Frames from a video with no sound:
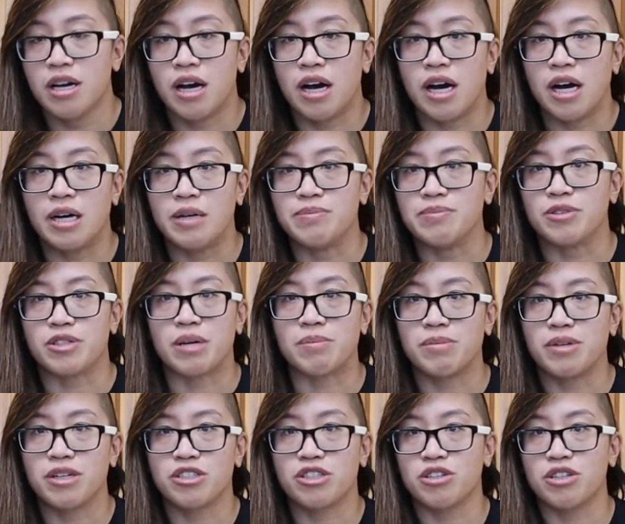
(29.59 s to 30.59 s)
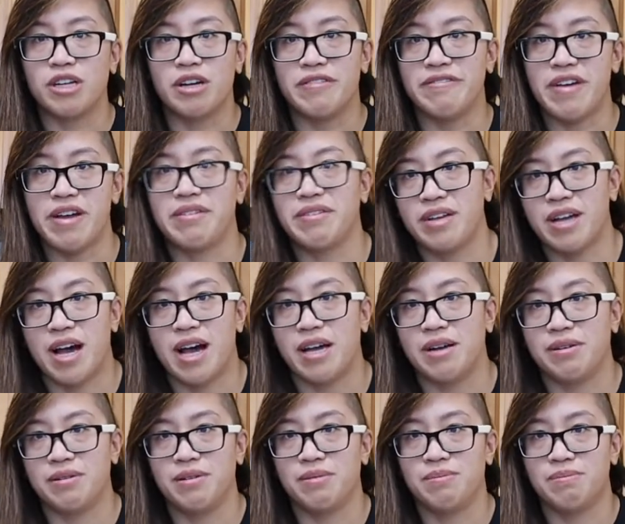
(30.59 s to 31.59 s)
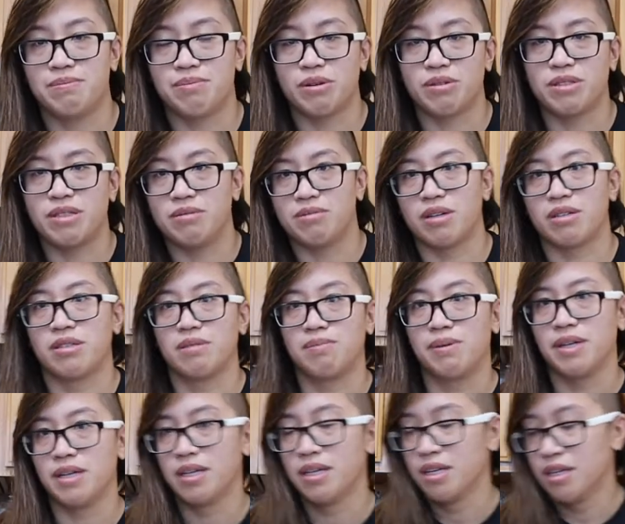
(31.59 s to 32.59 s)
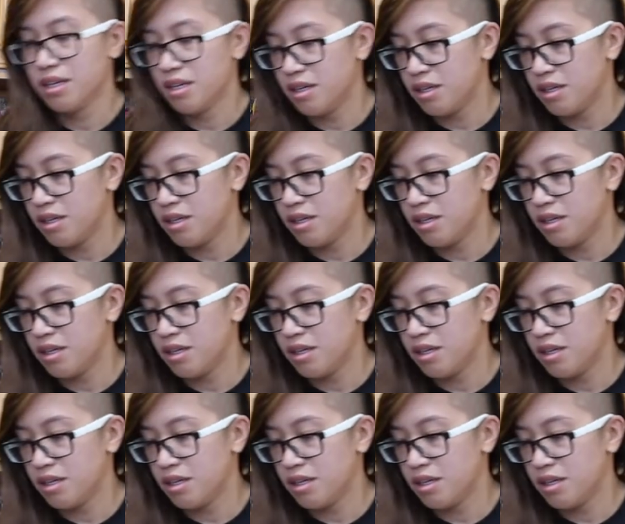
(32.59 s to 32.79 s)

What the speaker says: So I'm going to show you a very high protein recipe